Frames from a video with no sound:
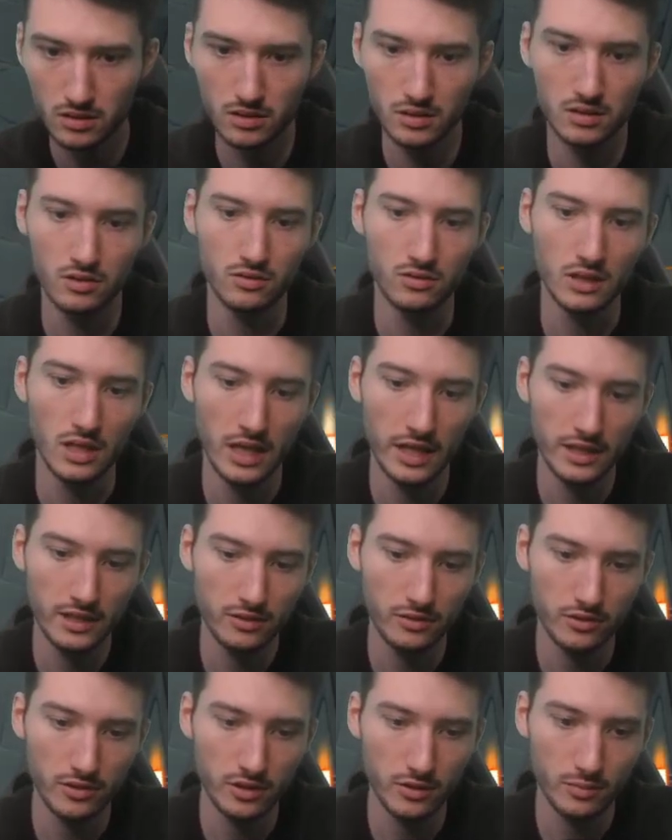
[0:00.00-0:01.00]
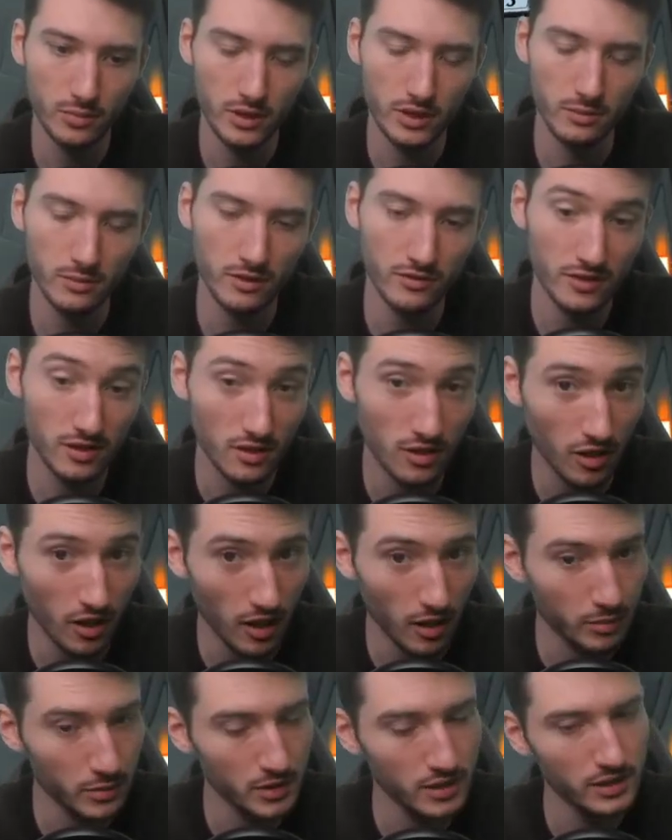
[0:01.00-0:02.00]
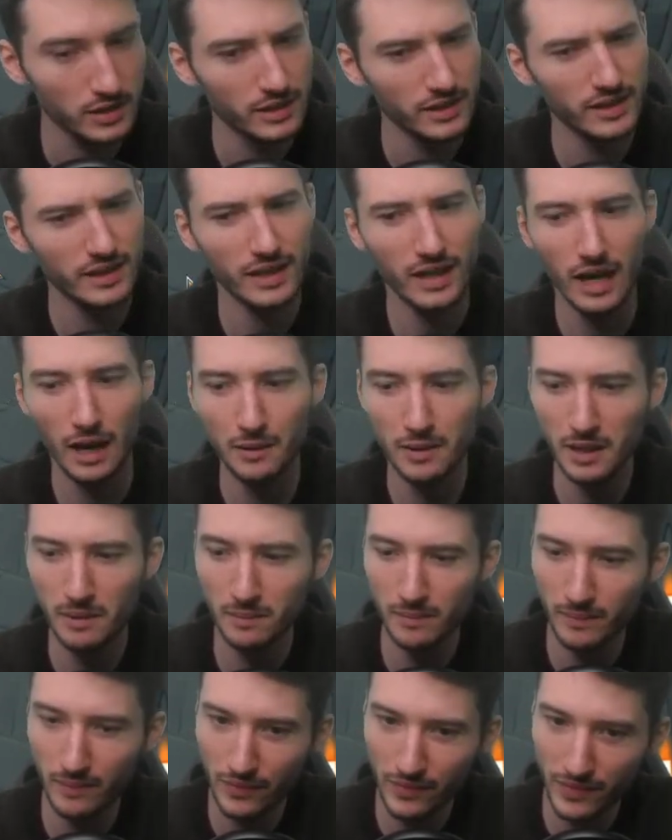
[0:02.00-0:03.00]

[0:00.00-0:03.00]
you die to a Supreme off the top. I mean,